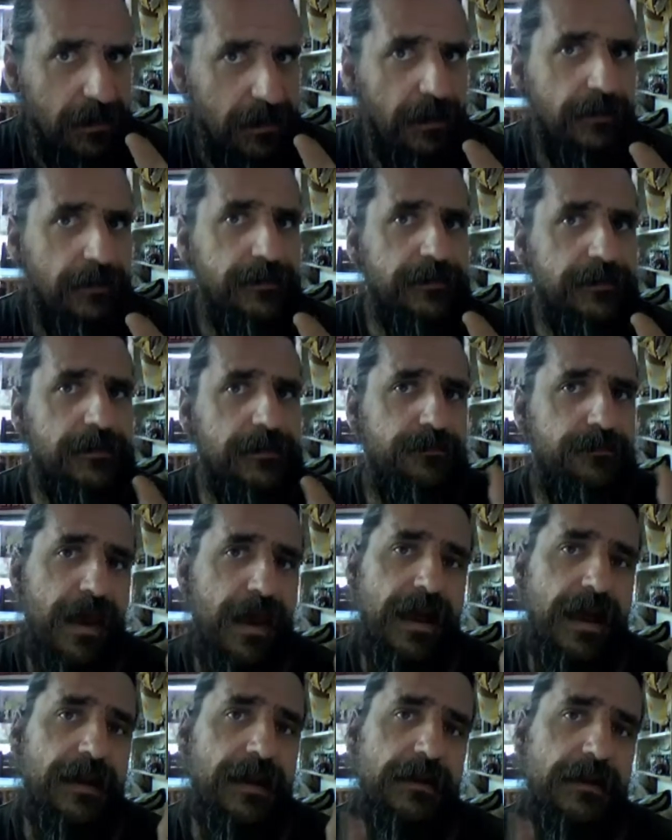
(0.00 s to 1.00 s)
knowledge
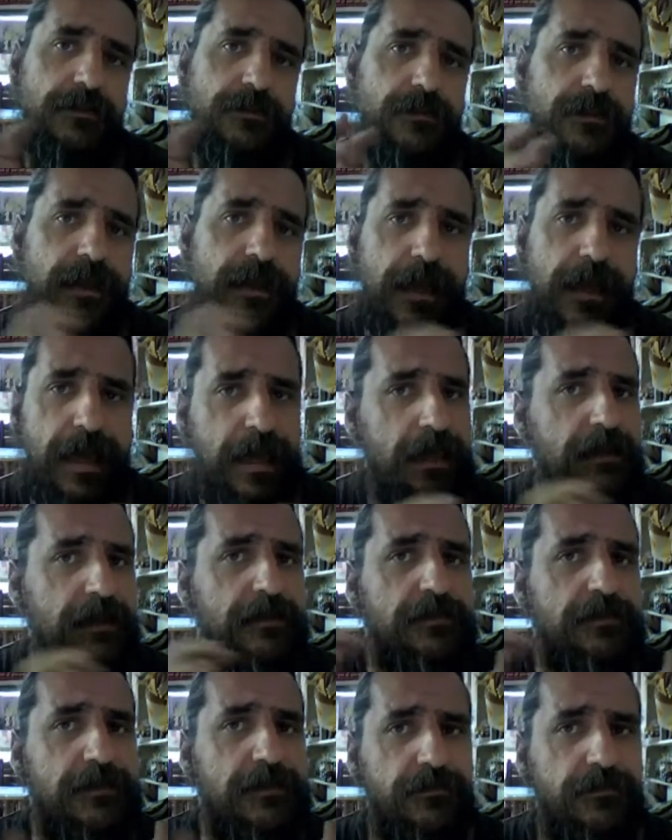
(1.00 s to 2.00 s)
back into the
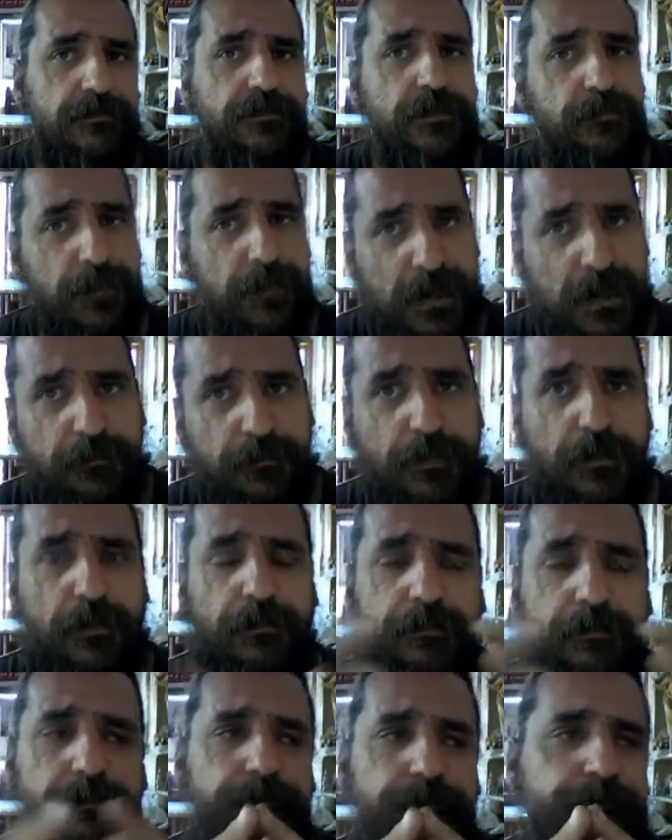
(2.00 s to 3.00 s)
hands of people.
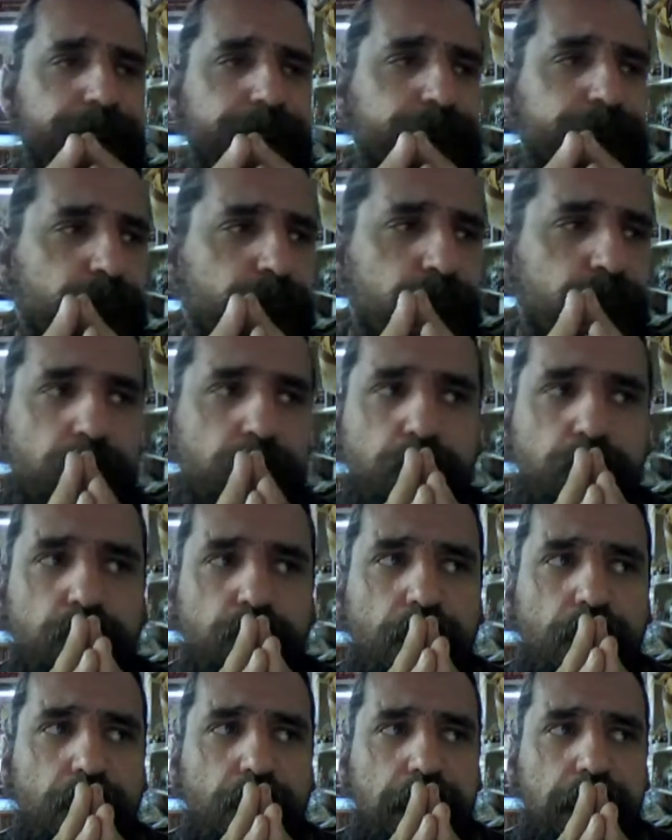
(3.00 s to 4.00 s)

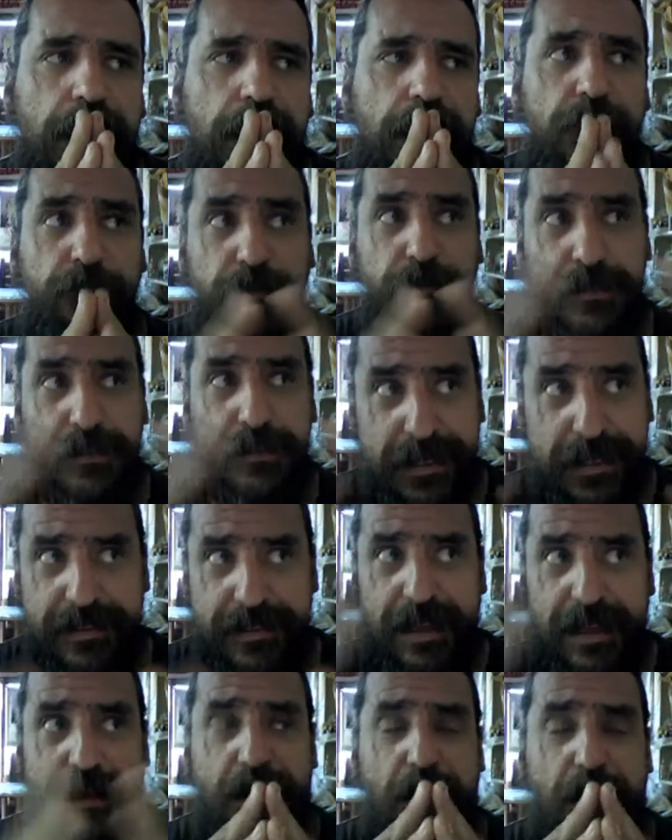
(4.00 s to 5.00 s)
If we take
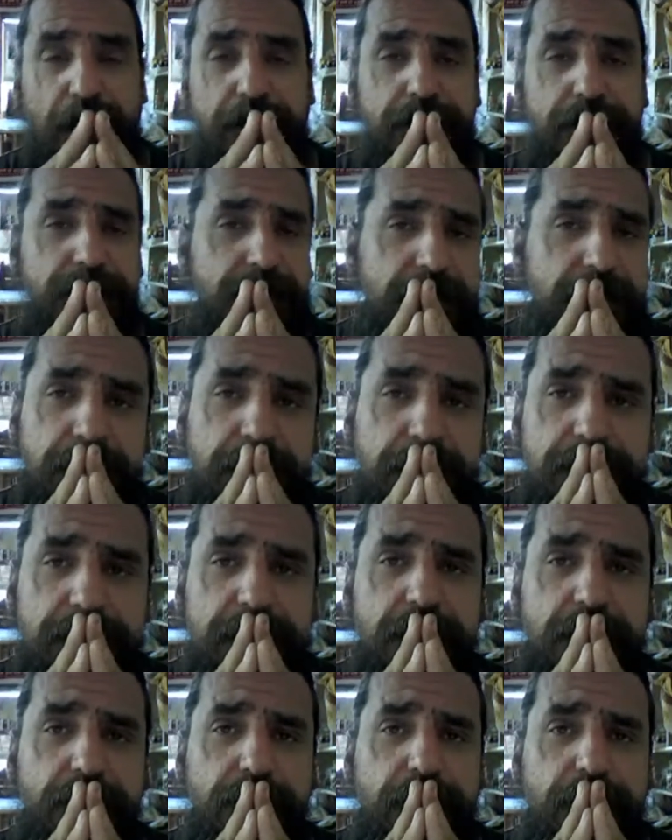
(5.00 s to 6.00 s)
that knowledge
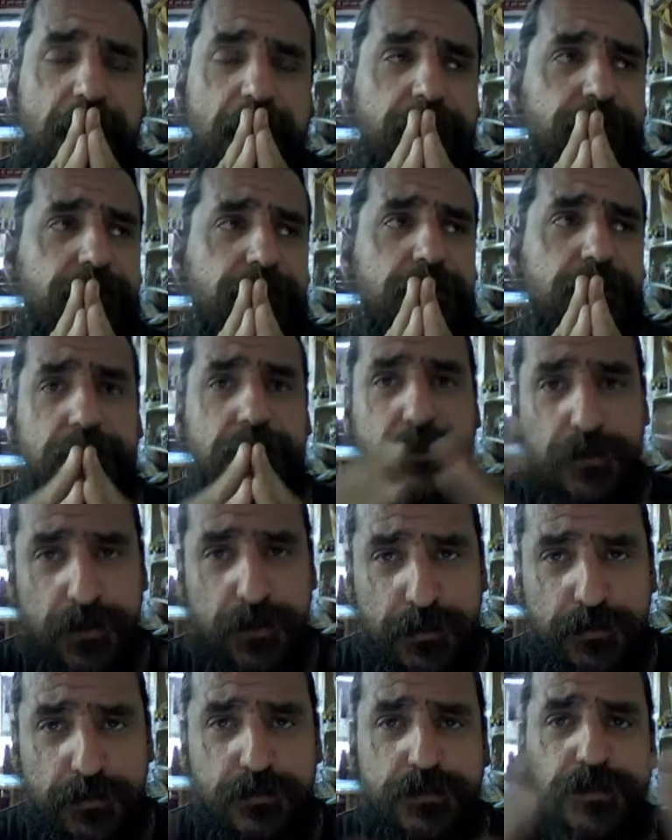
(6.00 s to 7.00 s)
seriously, we have to
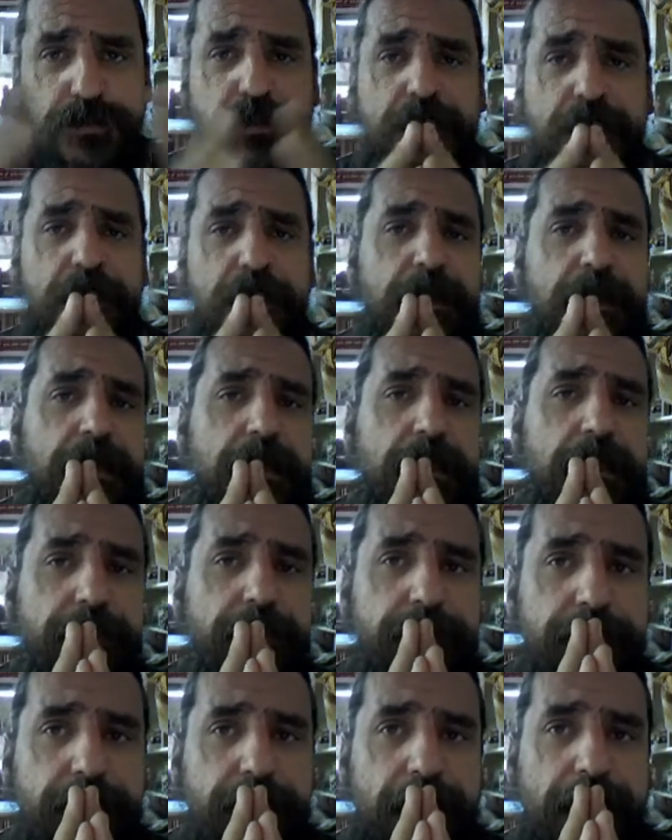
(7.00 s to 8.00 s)
deduce
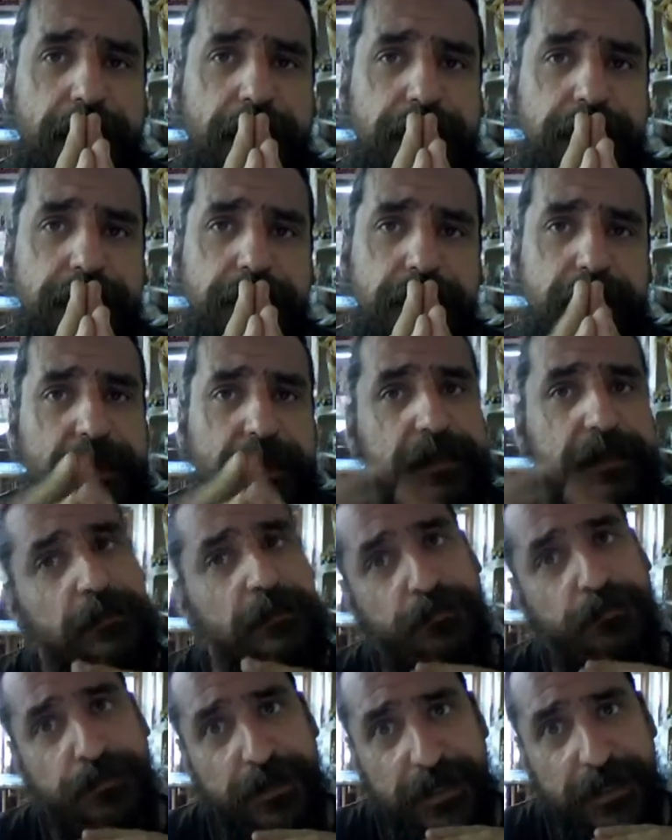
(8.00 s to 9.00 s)
that in the
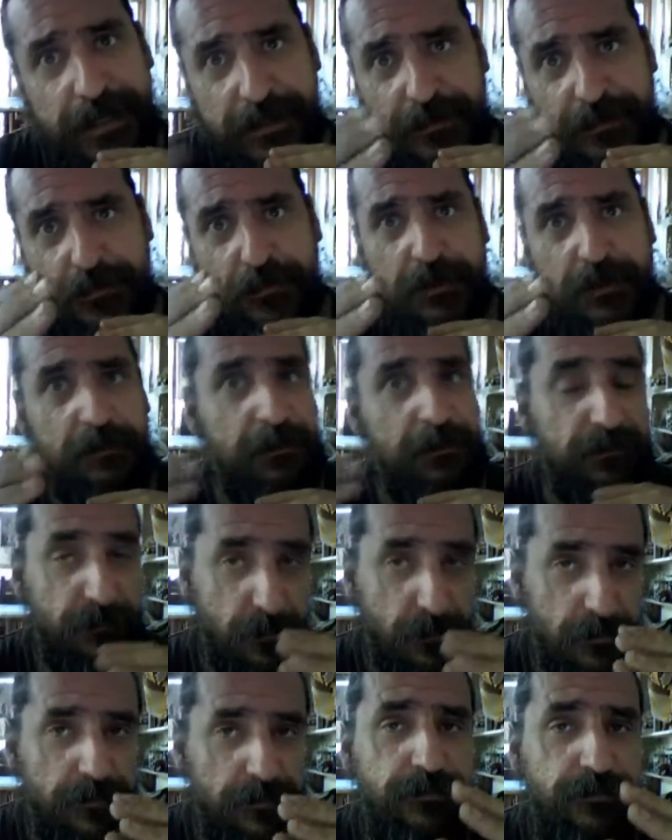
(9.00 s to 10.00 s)
prehistory,
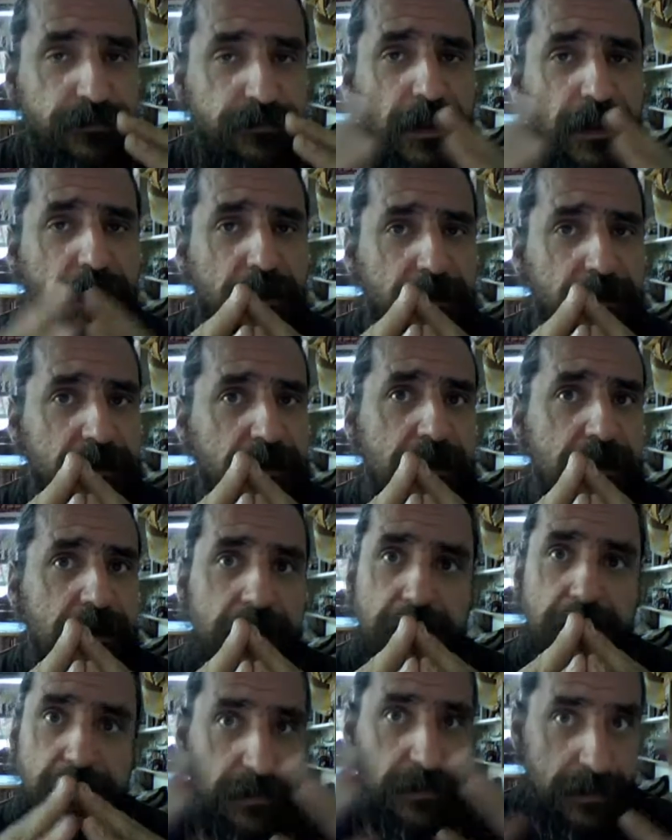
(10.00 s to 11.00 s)
before the flood,
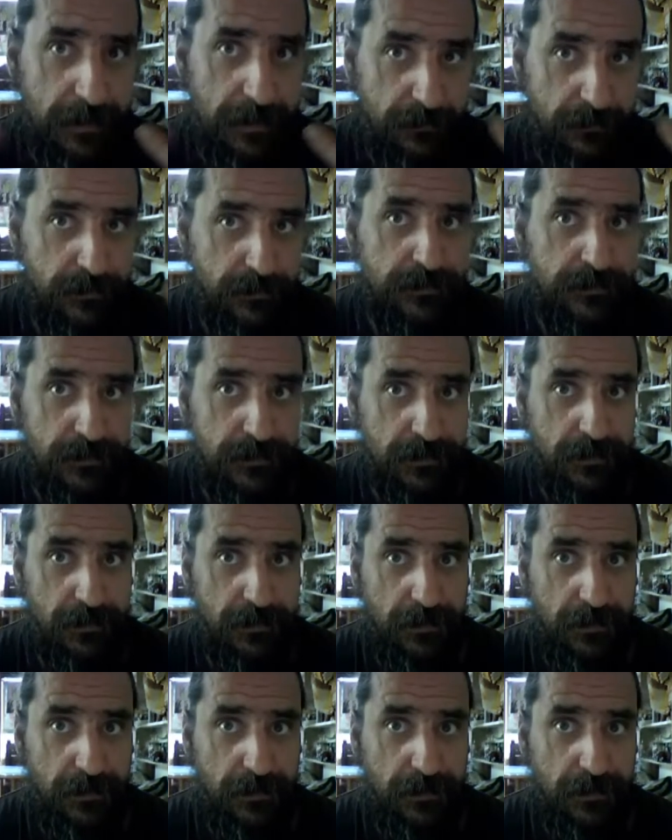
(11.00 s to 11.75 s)
there was